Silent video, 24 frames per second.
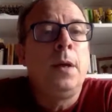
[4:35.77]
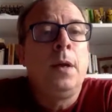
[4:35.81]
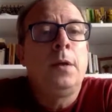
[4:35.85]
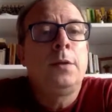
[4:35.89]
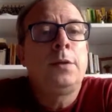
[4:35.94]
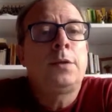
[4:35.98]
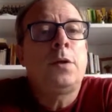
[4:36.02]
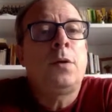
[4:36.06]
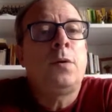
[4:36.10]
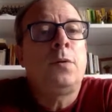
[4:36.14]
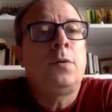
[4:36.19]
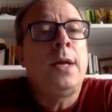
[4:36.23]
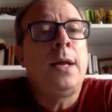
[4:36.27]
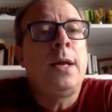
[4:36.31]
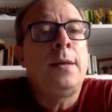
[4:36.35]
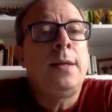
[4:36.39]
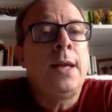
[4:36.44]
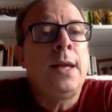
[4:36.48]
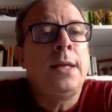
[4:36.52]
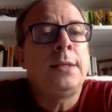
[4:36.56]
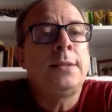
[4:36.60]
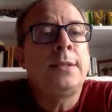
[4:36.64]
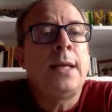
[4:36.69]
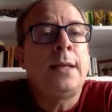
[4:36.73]
So the
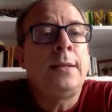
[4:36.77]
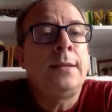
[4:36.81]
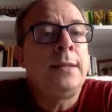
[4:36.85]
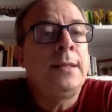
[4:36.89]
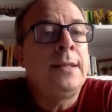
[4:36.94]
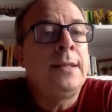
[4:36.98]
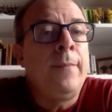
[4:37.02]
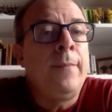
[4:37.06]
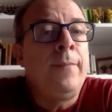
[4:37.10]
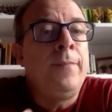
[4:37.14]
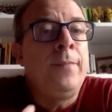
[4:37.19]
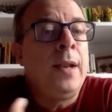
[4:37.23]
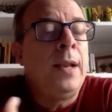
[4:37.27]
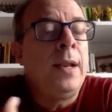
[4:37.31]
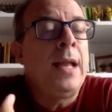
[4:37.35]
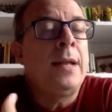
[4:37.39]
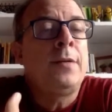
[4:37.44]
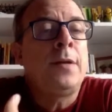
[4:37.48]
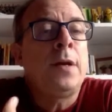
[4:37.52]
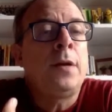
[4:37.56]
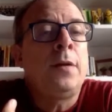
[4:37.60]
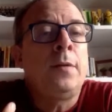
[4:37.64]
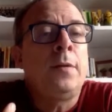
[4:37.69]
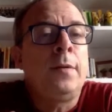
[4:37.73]
idea is that
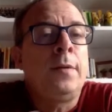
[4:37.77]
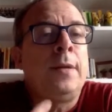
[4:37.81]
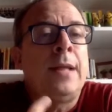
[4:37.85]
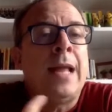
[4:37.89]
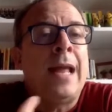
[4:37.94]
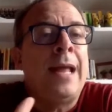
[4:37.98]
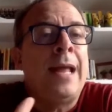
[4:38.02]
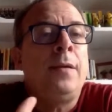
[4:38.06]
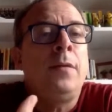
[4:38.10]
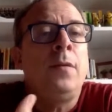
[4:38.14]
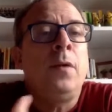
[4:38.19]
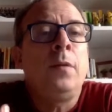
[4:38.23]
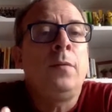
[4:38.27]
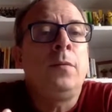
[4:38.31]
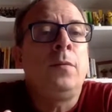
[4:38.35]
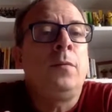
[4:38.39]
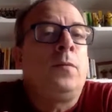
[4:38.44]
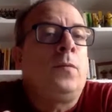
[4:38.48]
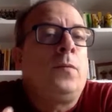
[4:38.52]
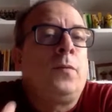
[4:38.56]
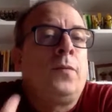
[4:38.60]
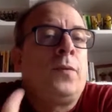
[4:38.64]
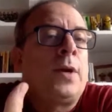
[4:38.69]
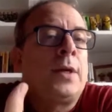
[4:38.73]
later then,
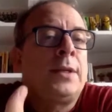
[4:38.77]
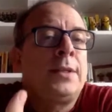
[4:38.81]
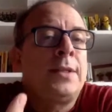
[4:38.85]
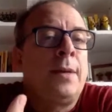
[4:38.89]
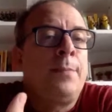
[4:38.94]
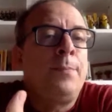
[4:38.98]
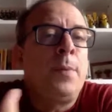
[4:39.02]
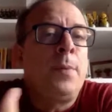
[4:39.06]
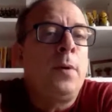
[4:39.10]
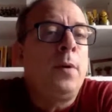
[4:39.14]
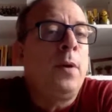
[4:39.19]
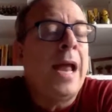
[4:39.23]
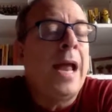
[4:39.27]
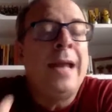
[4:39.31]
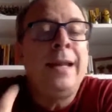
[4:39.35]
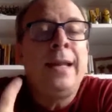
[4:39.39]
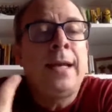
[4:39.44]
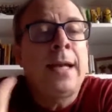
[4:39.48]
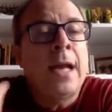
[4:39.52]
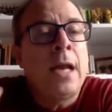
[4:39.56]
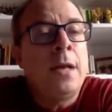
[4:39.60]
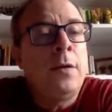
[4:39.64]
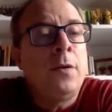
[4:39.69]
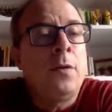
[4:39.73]
for example, any
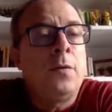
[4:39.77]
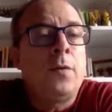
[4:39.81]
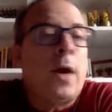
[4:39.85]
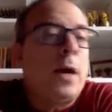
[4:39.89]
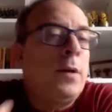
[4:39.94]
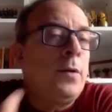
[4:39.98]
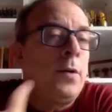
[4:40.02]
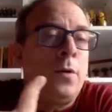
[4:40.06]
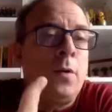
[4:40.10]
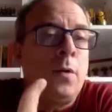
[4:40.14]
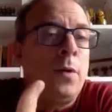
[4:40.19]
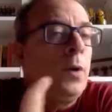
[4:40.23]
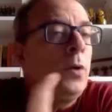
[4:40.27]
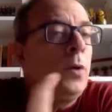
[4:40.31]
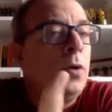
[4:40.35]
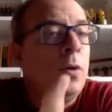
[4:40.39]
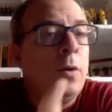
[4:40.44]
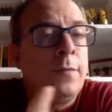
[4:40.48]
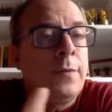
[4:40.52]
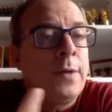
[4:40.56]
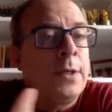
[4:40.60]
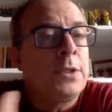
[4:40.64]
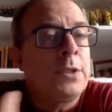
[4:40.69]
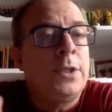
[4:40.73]
kind of,
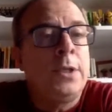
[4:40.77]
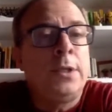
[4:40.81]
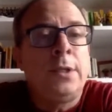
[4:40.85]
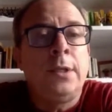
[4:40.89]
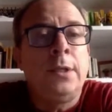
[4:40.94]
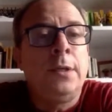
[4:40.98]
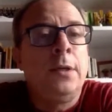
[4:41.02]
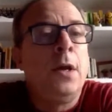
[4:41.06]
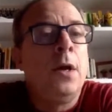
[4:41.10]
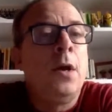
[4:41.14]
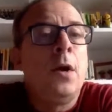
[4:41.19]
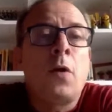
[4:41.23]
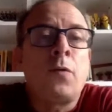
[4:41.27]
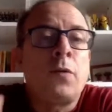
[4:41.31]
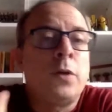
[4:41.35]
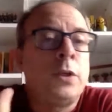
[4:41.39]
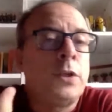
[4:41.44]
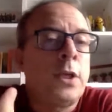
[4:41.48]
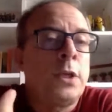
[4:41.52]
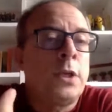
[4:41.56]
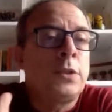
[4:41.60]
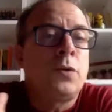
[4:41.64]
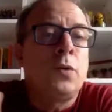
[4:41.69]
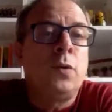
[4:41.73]
university or
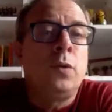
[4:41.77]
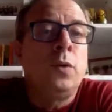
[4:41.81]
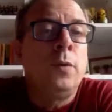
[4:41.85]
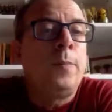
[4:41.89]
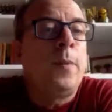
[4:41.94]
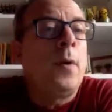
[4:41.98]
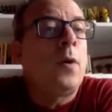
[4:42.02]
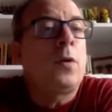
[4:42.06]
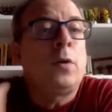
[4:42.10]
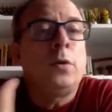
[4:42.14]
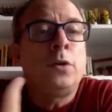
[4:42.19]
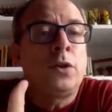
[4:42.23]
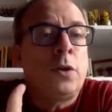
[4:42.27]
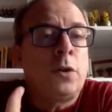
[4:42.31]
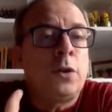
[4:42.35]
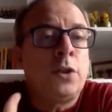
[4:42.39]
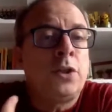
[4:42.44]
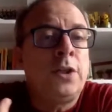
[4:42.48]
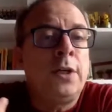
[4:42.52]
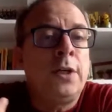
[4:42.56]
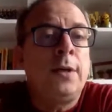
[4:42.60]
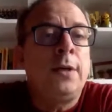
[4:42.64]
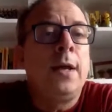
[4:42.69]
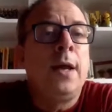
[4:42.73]
research group or
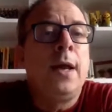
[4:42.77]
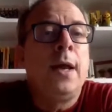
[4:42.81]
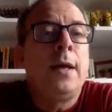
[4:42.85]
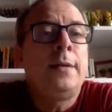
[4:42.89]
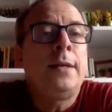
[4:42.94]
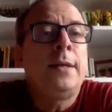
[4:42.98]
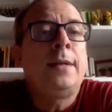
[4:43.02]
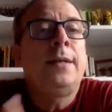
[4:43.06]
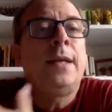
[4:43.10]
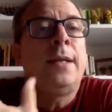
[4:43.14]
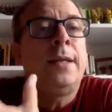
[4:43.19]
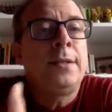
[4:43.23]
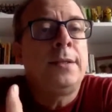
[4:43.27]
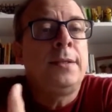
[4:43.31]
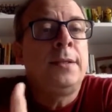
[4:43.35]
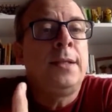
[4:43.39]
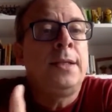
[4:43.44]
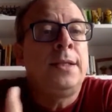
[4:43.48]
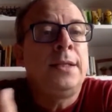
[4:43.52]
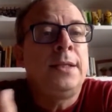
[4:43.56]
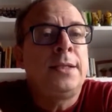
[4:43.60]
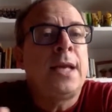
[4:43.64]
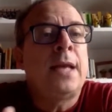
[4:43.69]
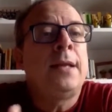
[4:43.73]
consortia that they
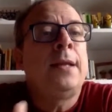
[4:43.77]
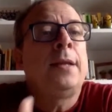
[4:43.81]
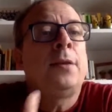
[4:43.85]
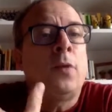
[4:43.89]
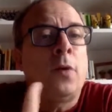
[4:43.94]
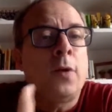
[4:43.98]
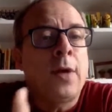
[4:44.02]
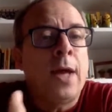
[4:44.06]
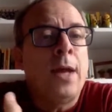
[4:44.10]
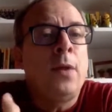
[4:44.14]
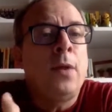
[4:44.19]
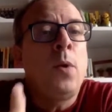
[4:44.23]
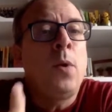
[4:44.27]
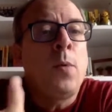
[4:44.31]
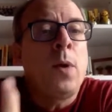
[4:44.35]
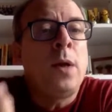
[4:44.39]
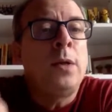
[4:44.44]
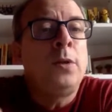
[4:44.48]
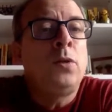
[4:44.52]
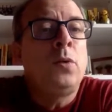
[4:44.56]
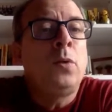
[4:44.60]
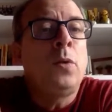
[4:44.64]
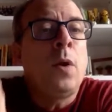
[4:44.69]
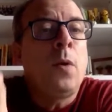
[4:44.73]
decided, okay, we
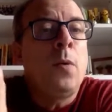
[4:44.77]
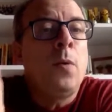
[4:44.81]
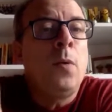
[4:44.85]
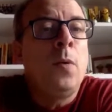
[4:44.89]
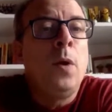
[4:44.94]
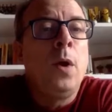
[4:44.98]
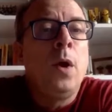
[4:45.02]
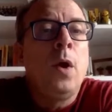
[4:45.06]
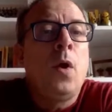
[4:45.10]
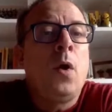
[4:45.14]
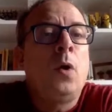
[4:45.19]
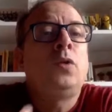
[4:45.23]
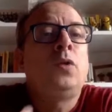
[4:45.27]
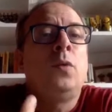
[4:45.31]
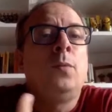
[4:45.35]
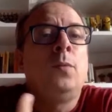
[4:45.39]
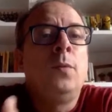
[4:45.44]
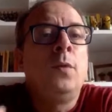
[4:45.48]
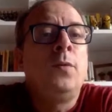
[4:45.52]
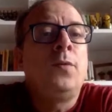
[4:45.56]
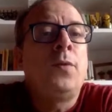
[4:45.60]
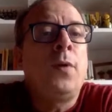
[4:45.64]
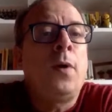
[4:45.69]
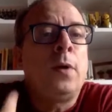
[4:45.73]
want to go or to
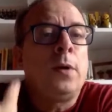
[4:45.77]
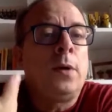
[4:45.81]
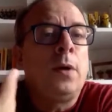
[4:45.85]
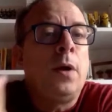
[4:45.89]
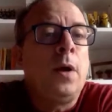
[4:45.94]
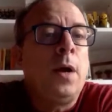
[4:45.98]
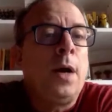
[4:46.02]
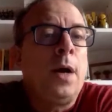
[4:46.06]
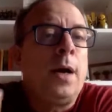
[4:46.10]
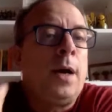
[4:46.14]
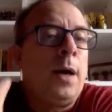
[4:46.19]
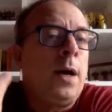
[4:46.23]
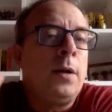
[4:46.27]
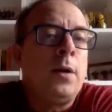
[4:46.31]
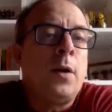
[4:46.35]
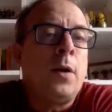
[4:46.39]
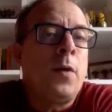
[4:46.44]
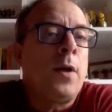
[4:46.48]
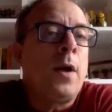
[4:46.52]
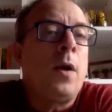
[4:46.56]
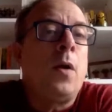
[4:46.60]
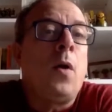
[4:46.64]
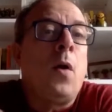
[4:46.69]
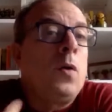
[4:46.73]
move on
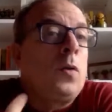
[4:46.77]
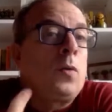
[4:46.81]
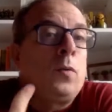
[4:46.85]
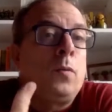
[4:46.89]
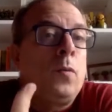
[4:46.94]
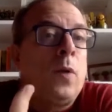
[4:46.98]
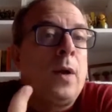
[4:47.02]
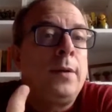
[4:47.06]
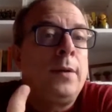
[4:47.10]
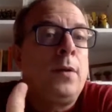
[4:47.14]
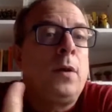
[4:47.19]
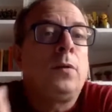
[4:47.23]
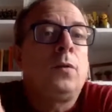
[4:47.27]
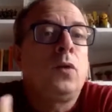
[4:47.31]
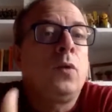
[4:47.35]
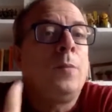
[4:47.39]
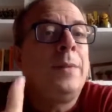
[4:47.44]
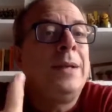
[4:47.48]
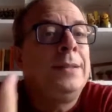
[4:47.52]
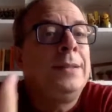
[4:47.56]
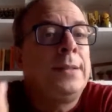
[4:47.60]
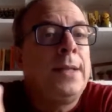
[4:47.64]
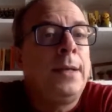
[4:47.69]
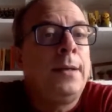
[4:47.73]
or why not, to
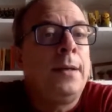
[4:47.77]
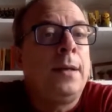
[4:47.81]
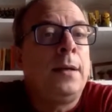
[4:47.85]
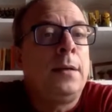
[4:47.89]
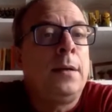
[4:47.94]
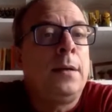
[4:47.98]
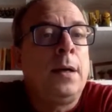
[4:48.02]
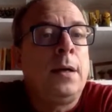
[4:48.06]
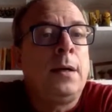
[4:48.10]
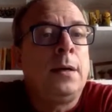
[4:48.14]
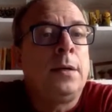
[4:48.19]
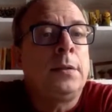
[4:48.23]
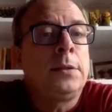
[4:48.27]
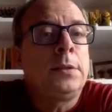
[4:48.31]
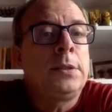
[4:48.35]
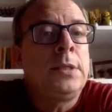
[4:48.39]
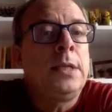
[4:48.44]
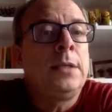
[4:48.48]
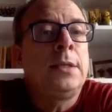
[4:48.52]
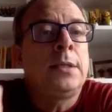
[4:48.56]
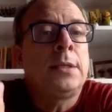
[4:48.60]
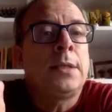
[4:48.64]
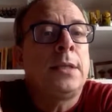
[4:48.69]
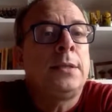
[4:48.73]
maintain a
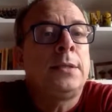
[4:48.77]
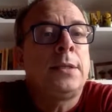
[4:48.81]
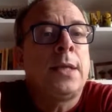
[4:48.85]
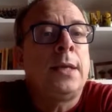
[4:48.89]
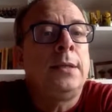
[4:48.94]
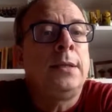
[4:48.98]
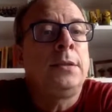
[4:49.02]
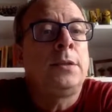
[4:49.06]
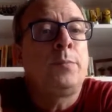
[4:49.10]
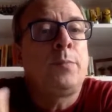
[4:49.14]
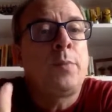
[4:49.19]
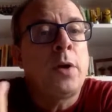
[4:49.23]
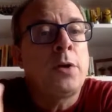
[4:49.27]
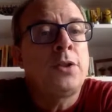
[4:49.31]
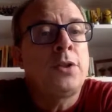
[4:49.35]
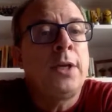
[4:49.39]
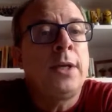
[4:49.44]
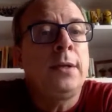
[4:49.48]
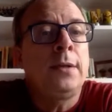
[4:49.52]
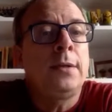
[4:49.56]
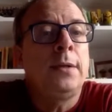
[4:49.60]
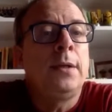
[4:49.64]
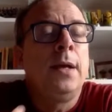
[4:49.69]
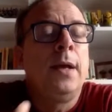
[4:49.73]
citizen science
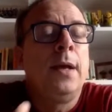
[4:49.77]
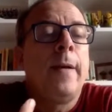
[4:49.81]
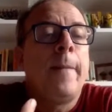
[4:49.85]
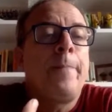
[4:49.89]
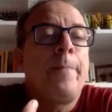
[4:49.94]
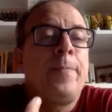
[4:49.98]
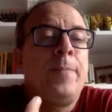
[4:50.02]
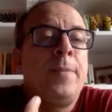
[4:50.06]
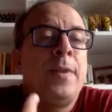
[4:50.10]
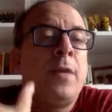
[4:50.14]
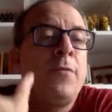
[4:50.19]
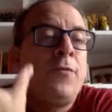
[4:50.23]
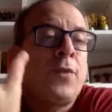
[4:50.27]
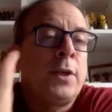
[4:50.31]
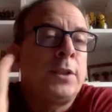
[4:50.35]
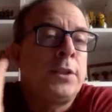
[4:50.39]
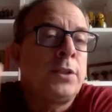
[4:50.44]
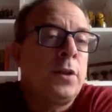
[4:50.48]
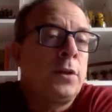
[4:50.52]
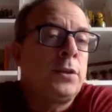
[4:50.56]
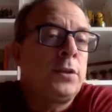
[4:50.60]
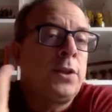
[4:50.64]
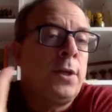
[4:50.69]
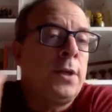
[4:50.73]
project, the
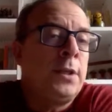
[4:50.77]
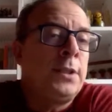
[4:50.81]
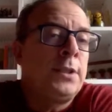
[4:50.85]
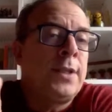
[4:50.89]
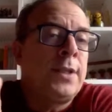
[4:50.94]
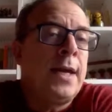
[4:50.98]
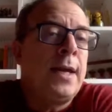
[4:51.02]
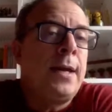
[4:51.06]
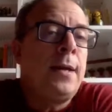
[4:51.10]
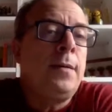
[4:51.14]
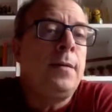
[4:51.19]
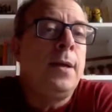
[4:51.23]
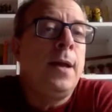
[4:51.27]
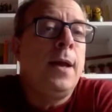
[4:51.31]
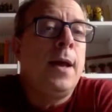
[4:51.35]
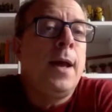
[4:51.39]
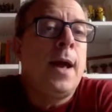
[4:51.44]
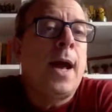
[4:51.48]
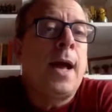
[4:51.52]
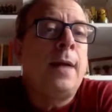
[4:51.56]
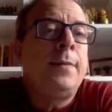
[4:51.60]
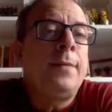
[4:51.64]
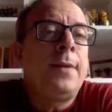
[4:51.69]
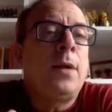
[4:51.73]
infrastructure is there
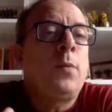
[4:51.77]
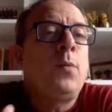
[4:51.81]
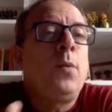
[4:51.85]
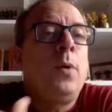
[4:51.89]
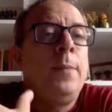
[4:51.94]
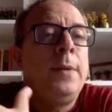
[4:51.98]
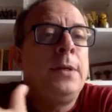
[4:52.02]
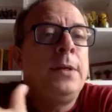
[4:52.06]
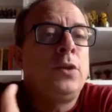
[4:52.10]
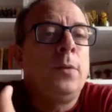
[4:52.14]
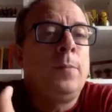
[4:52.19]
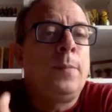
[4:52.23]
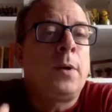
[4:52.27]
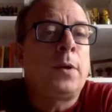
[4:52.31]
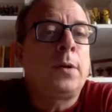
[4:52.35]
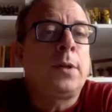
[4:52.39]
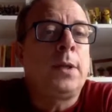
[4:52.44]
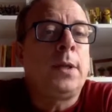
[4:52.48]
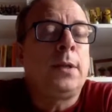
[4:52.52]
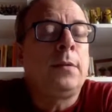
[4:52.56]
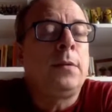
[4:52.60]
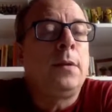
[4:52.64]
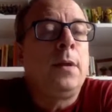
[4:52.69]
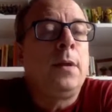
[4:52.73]
and they will be supported.